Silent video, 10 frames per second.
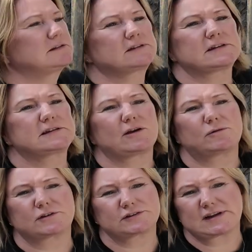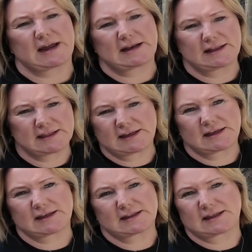Just the older style, I think.
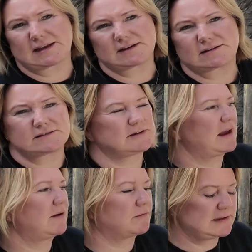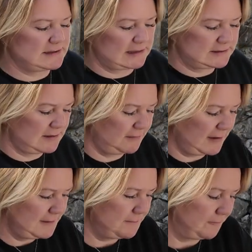They didn't recess stuff in.